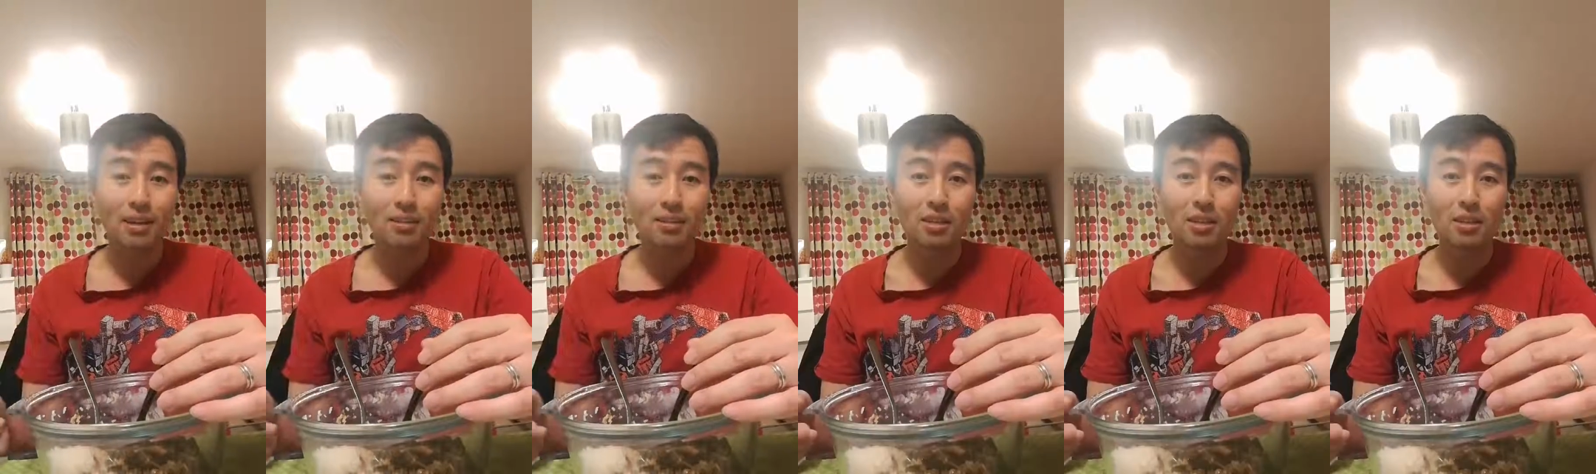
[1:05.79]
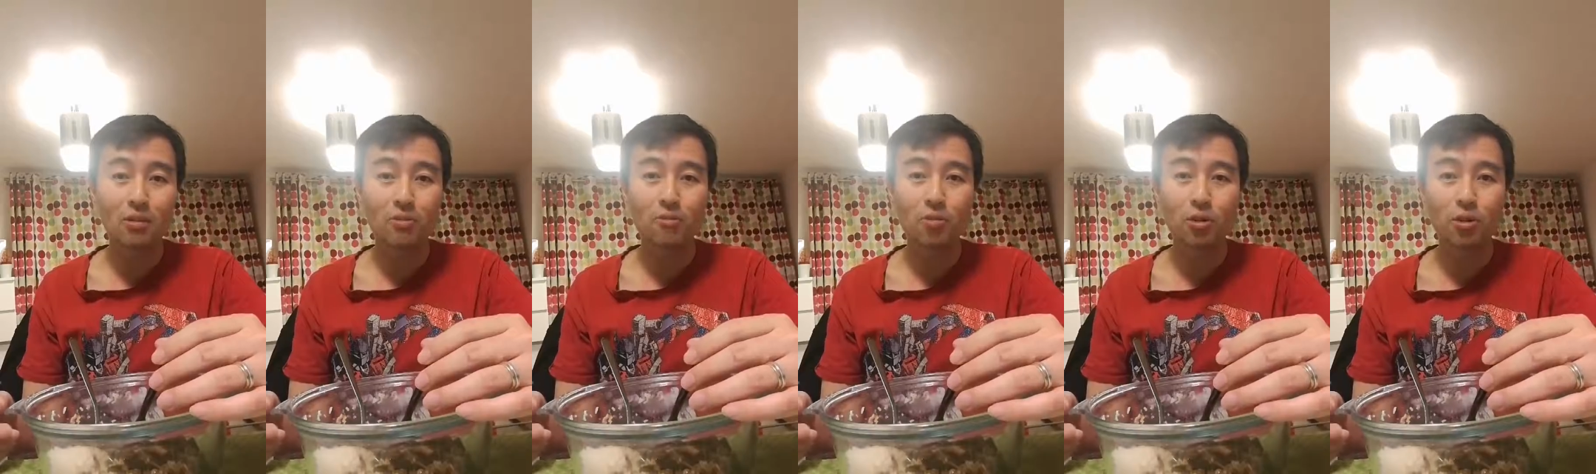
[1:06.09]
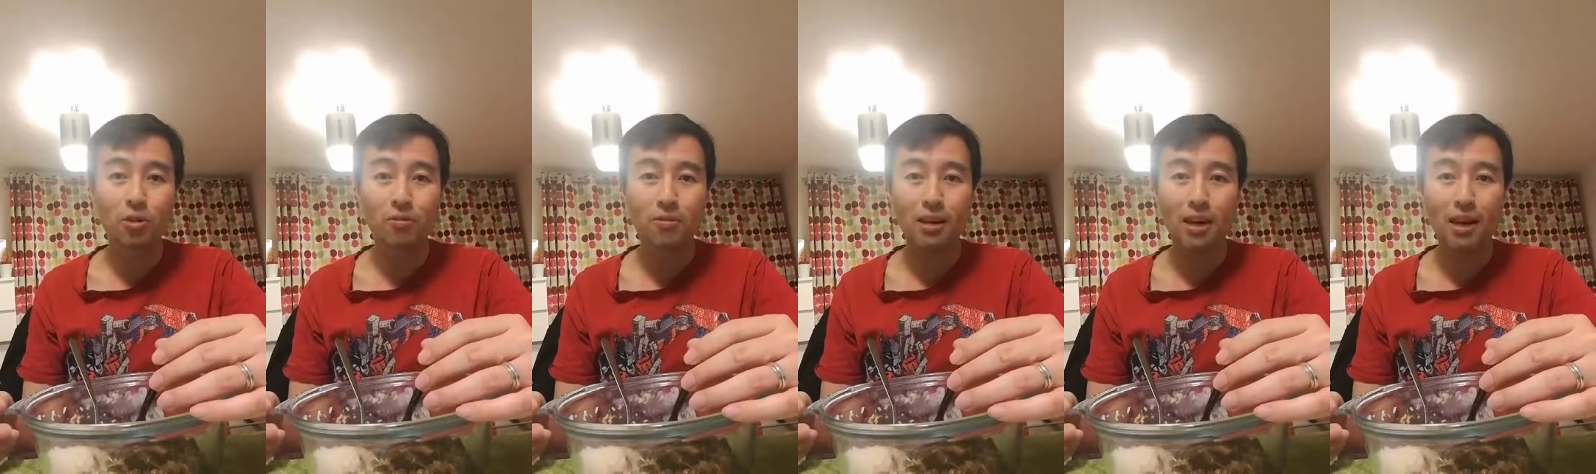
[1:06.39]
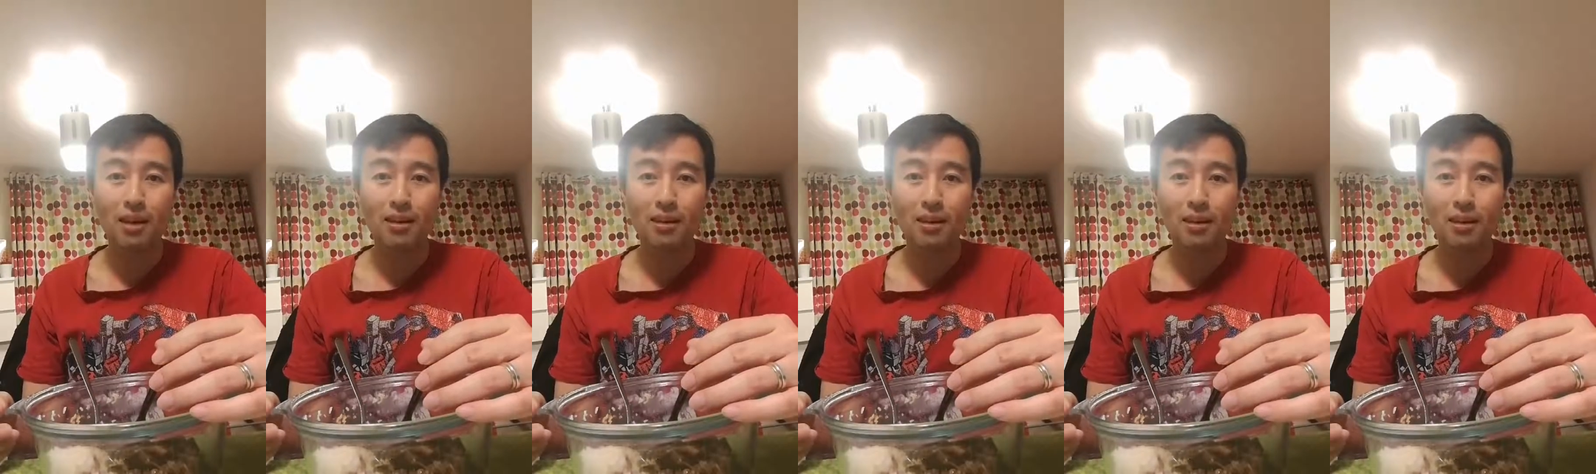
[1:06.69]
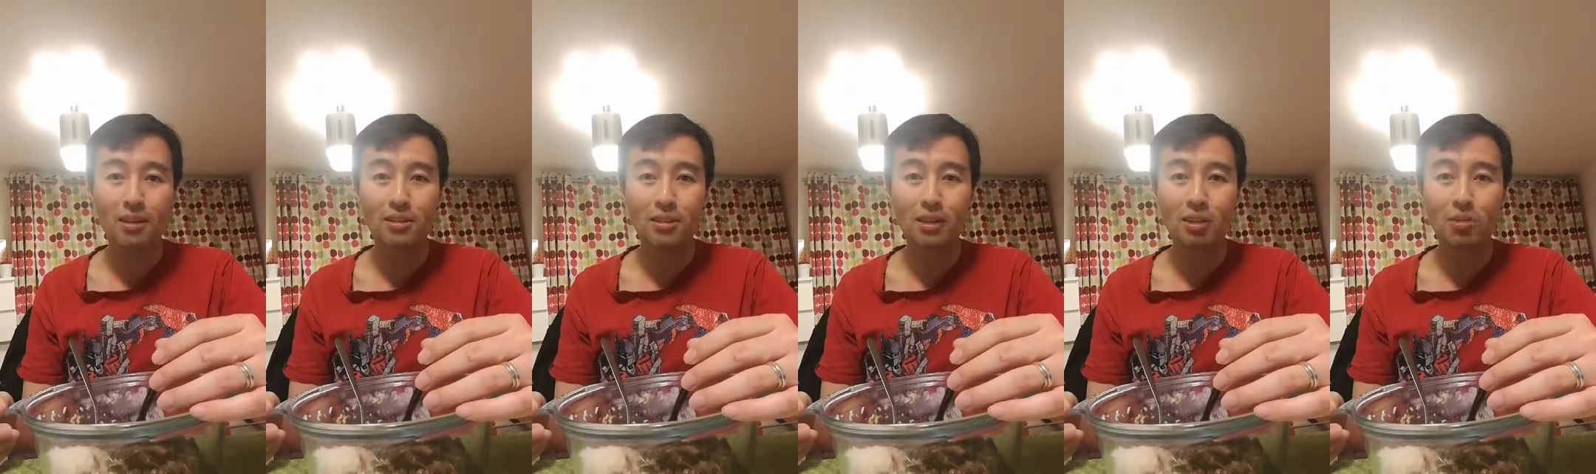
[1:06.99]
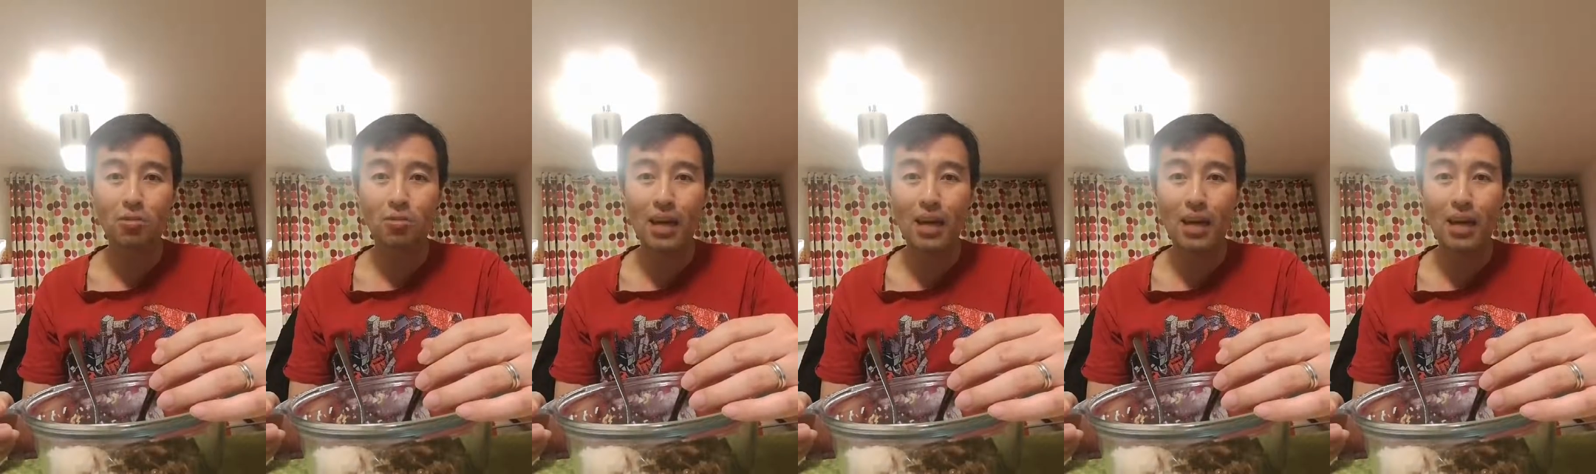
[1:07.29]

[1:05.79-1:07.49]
They see the fruit of that and they see the